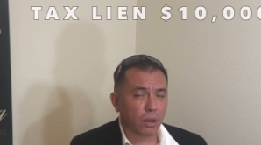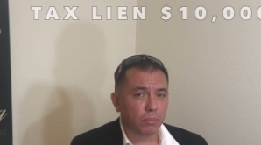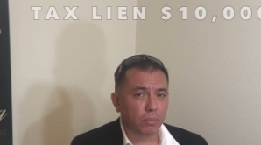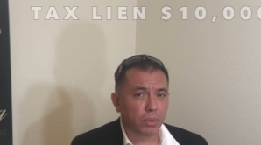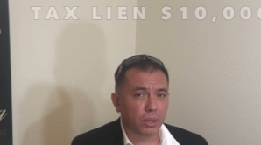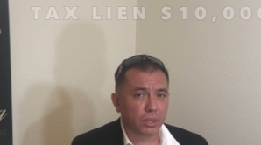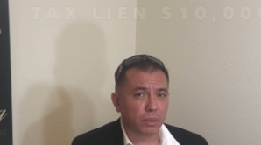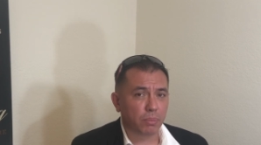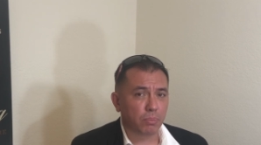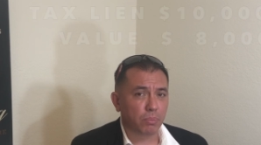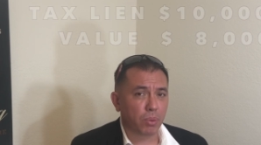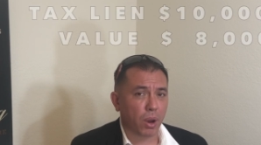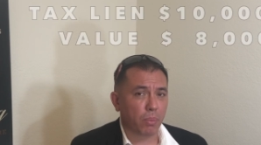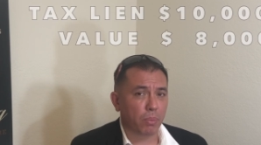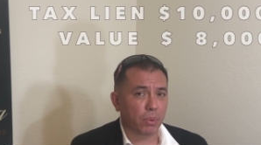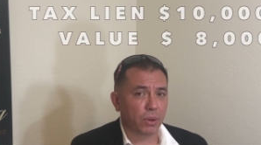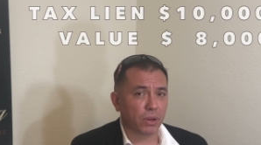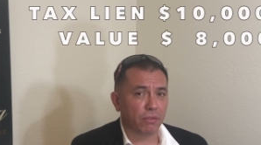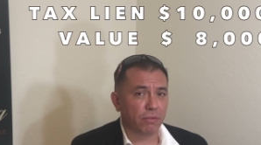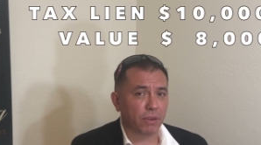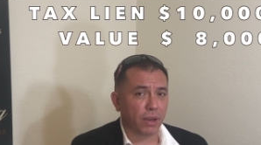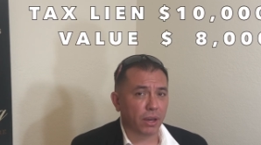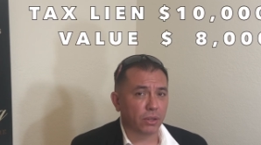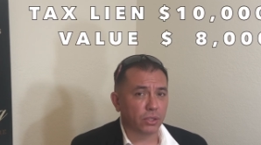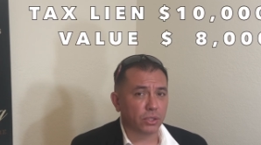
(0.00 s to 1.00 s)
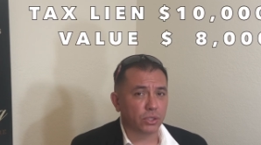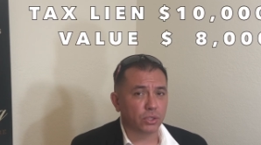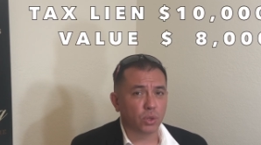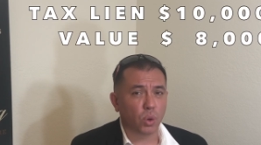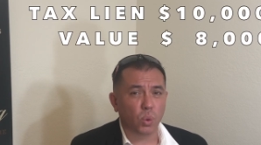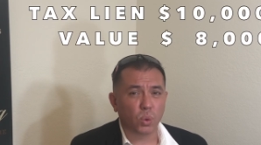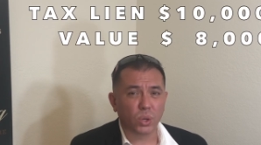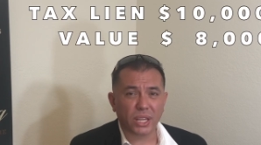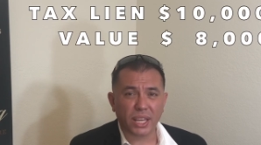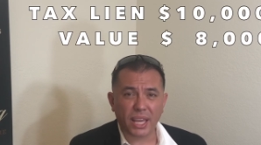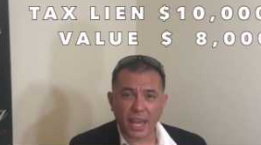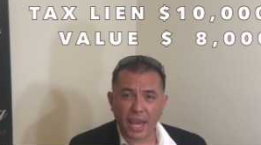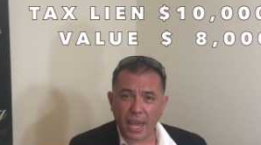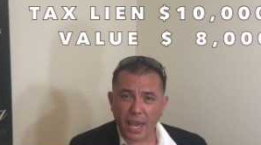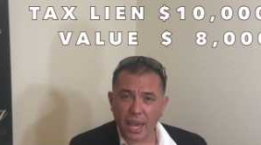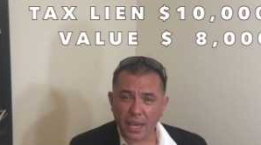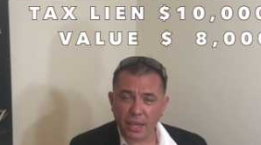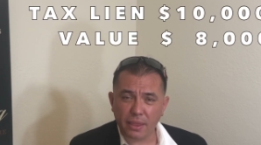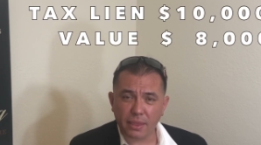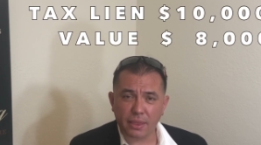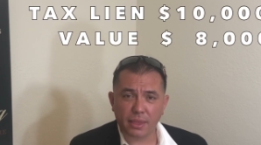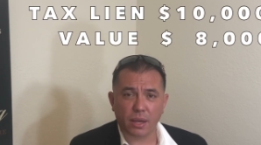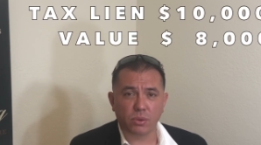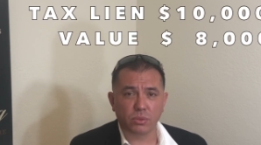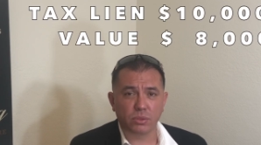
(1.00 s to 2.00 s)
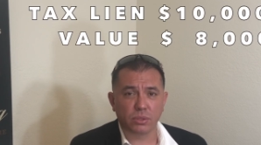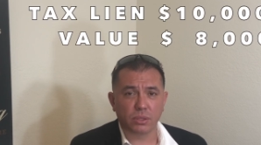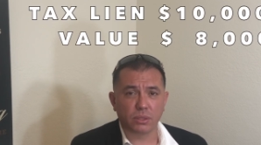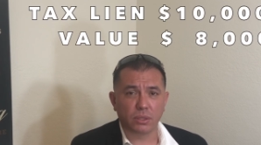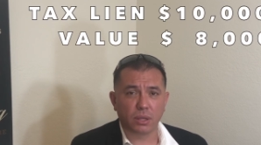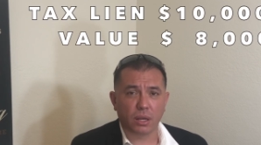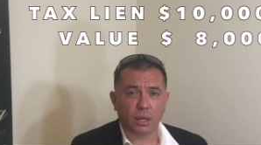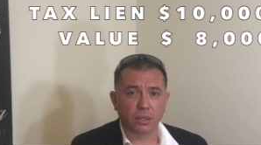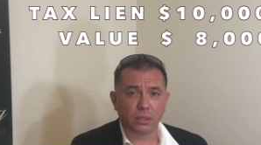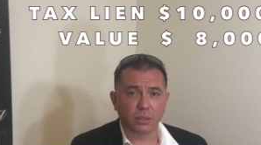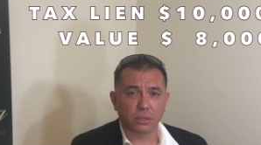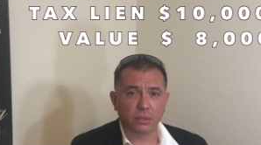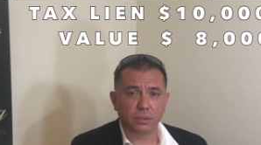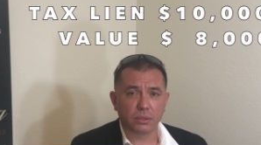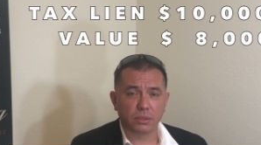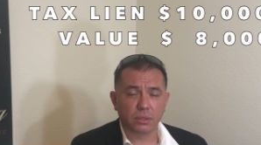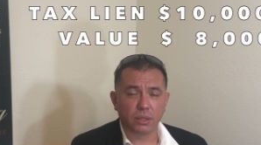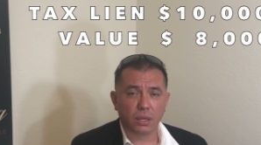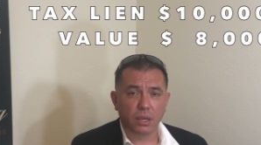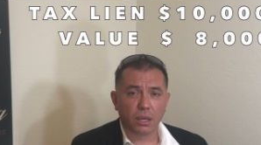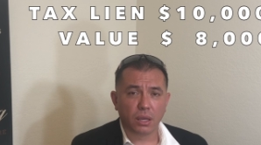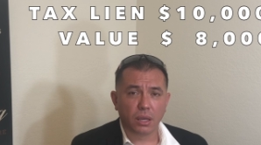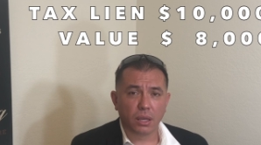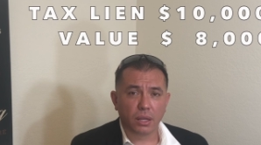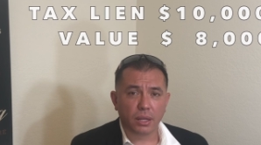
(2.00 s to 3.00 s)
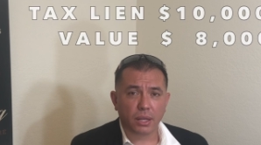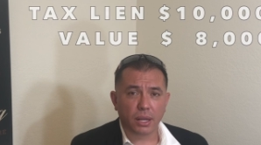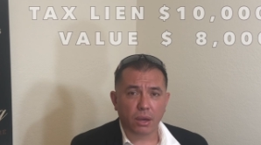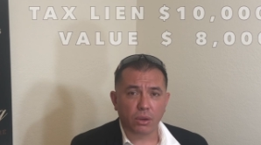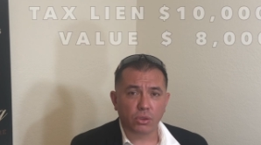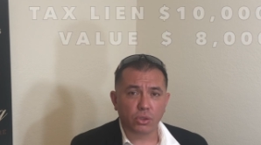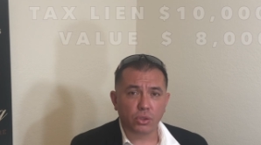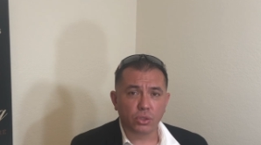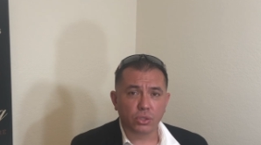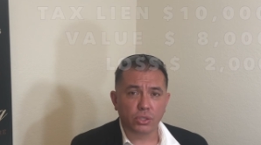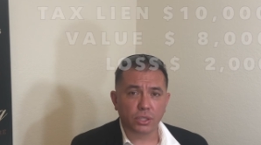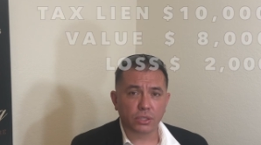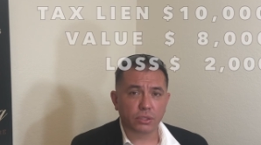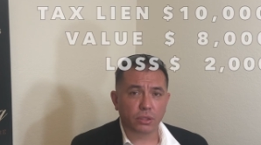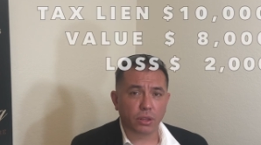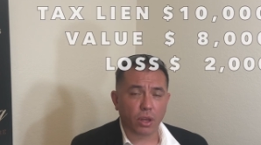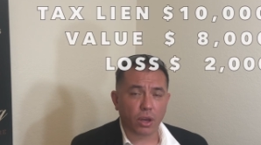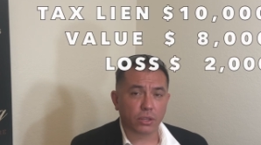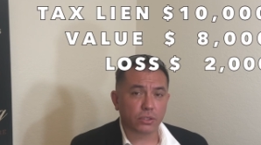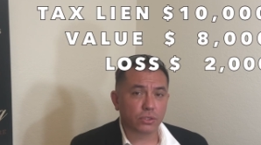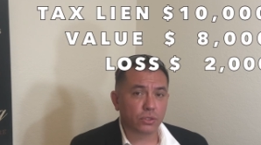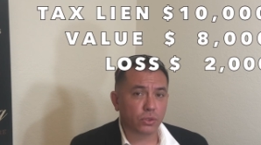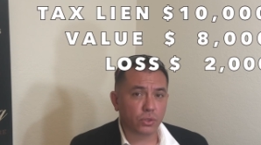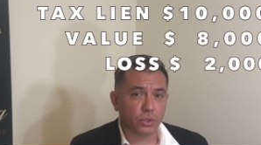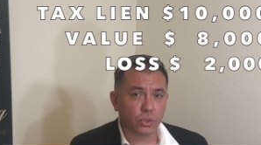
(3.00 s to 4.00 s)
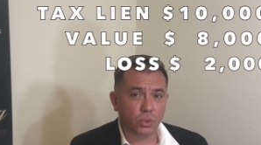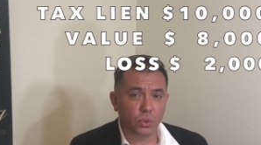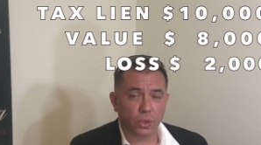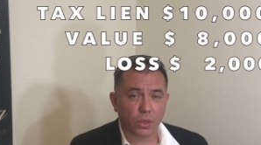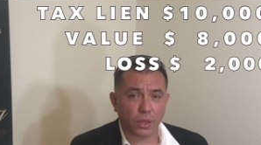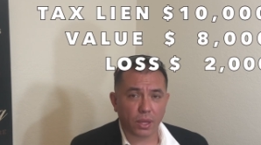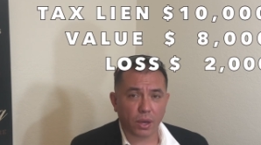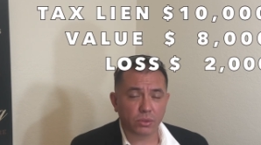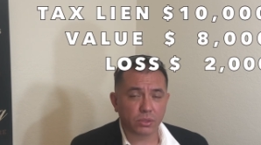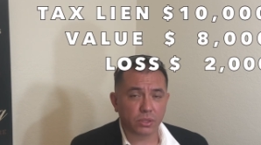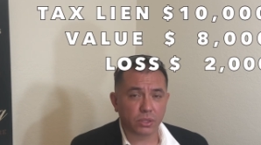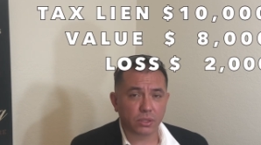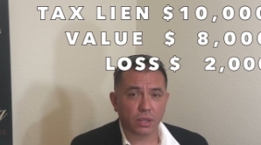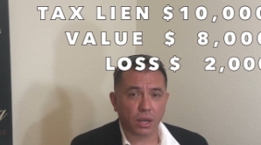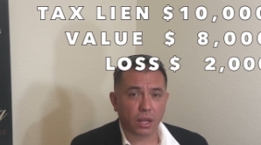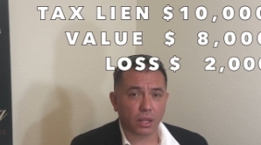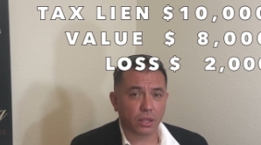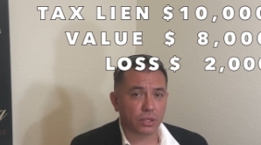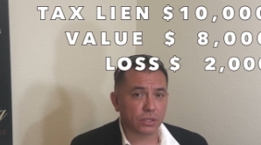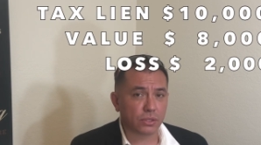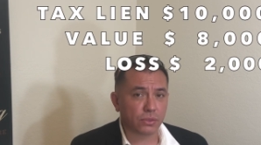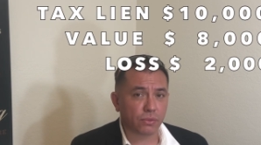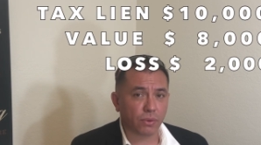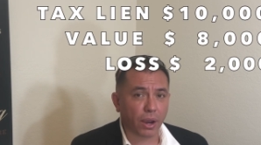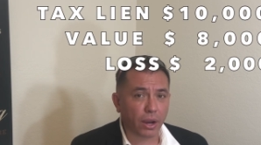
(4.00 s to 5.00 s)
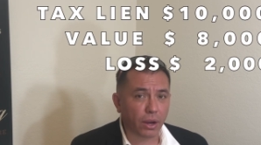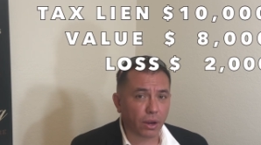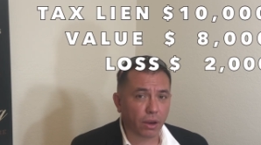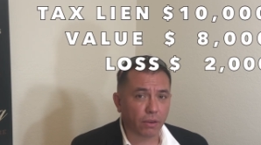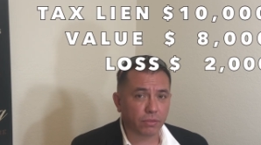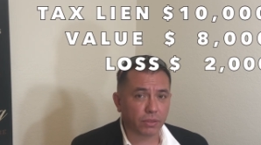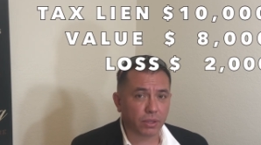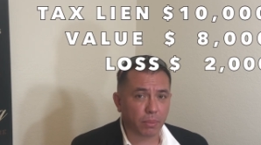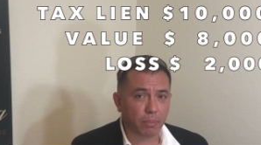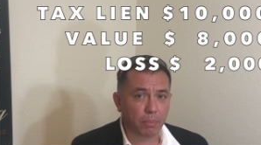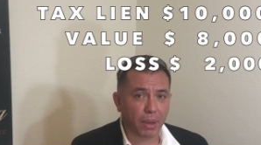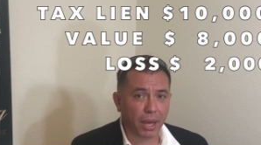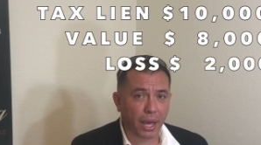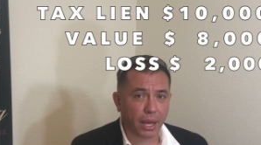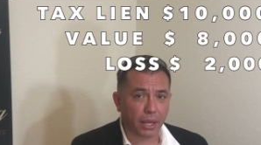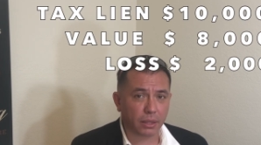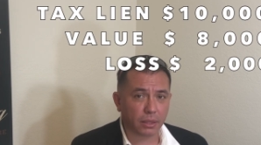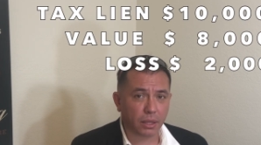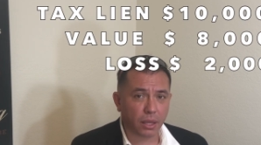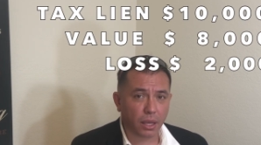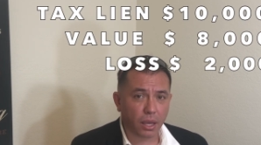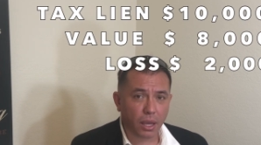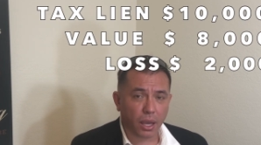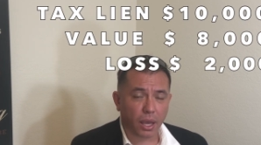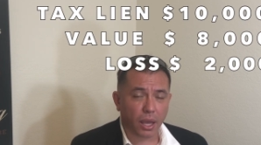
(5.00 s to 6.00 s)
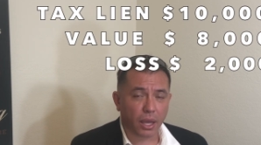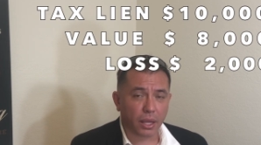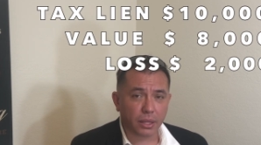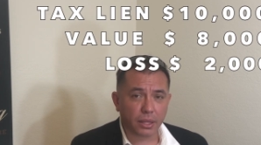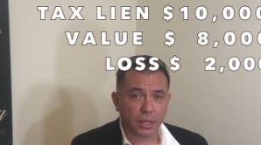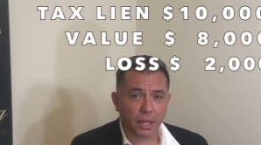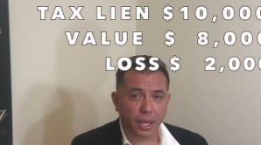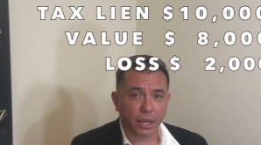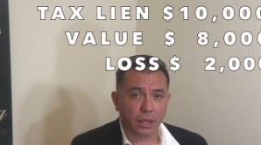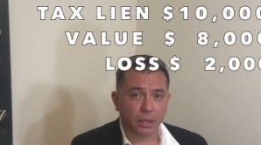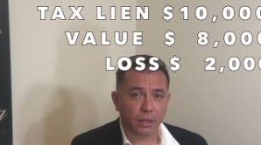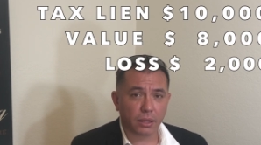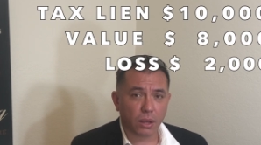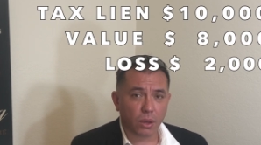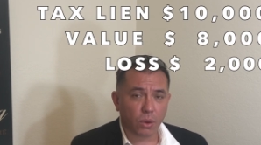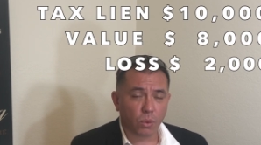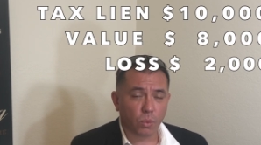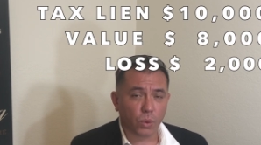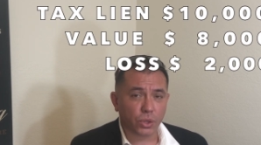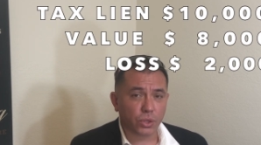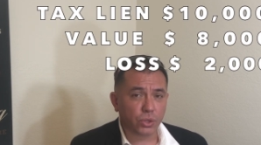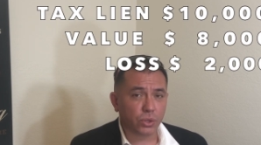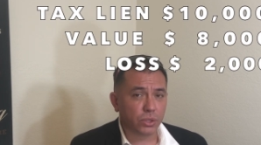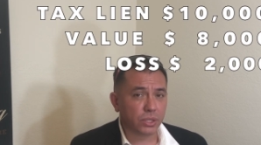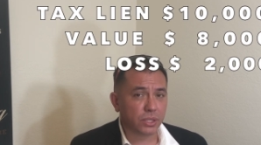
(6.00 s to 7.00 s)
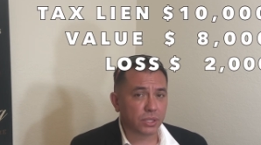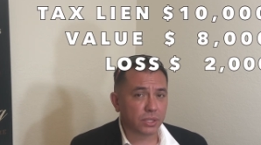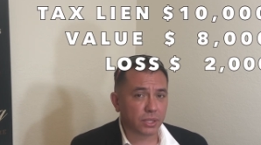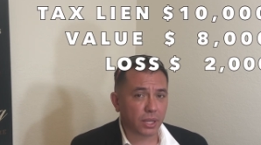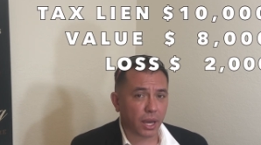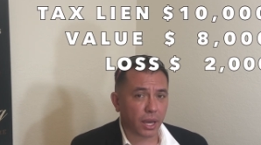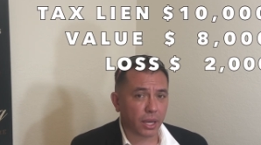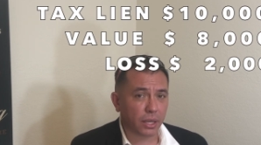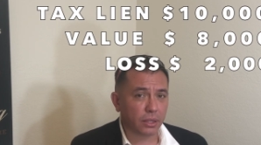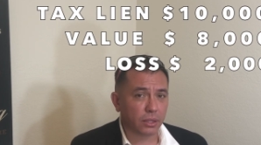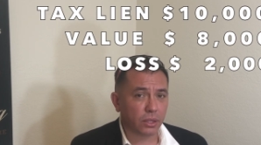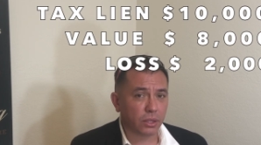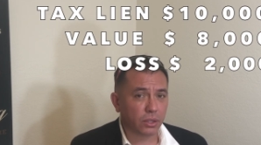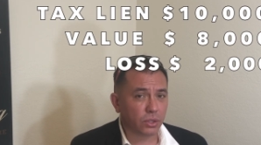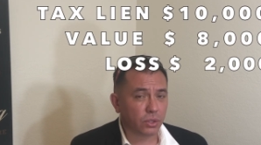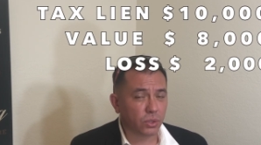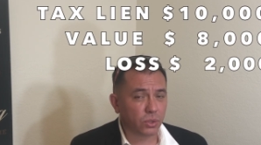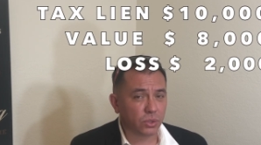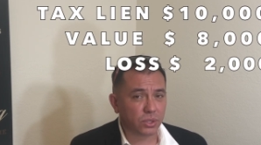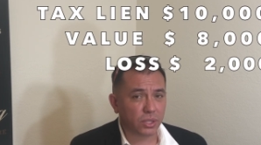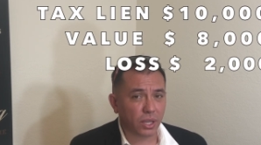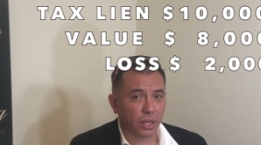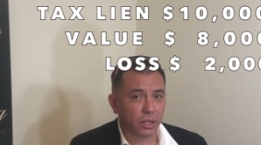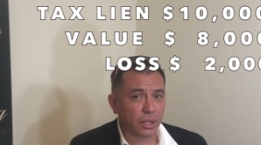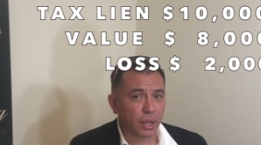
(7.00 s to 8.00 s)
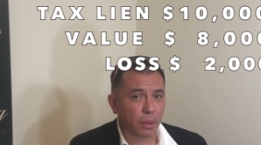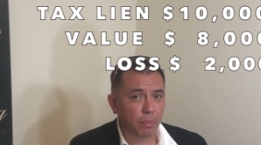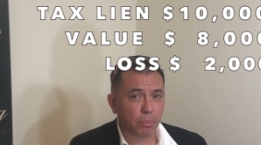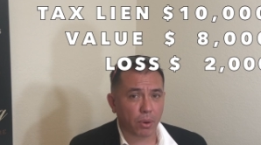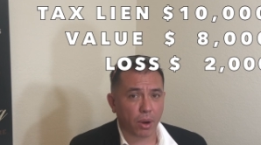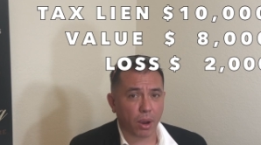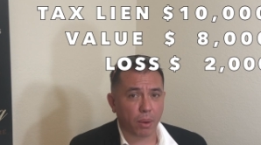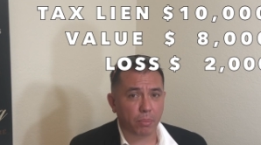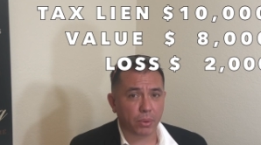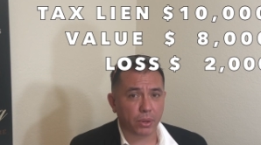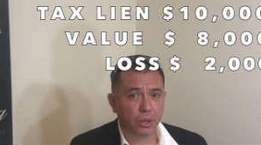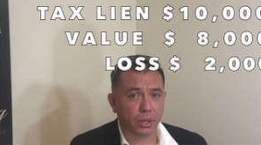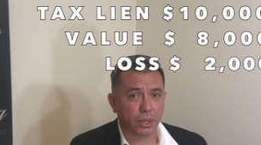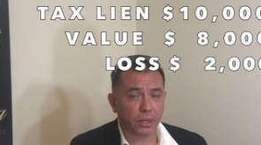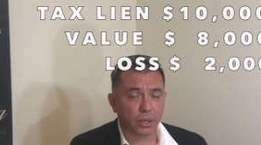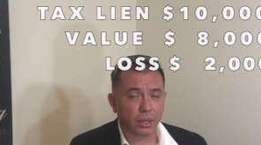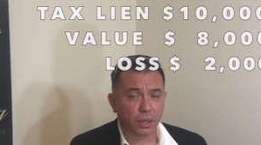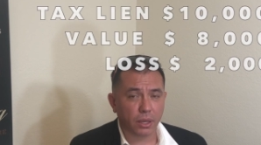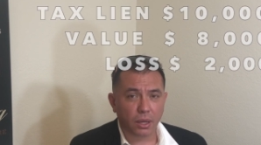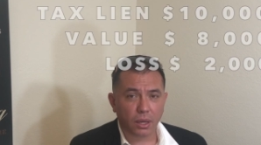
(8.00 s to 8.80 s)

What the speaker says: but the property value is only $8,000. Now you just lost $2,000 right off the bat. And then when you decide to sell that property,